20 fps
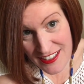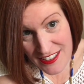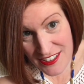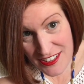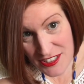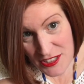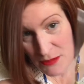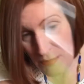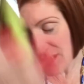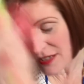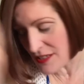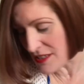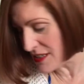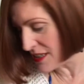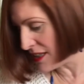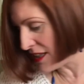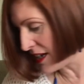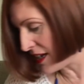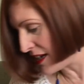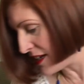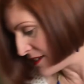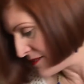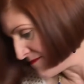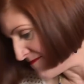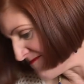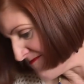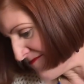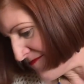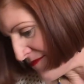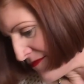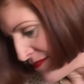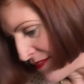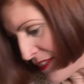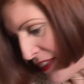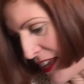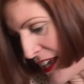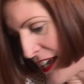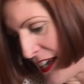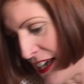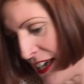just about see that,
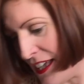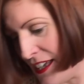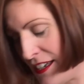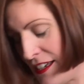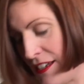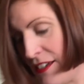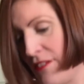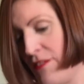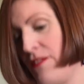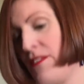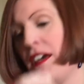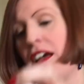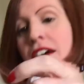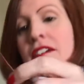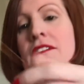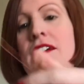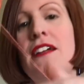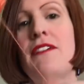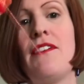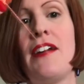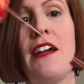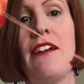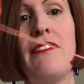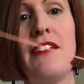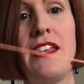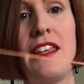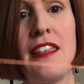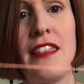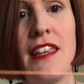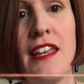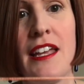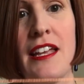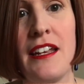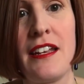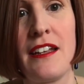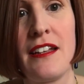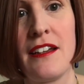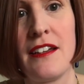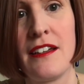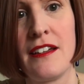and very, very
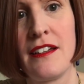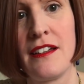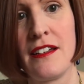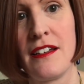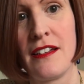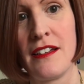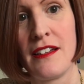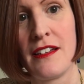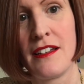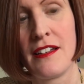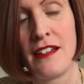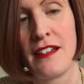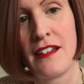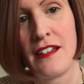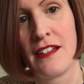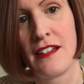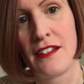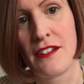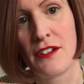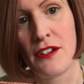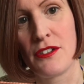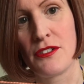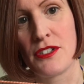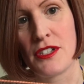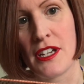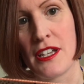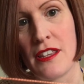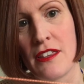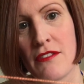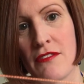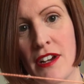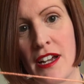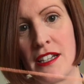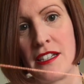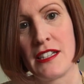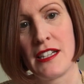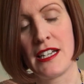thin crochet thread.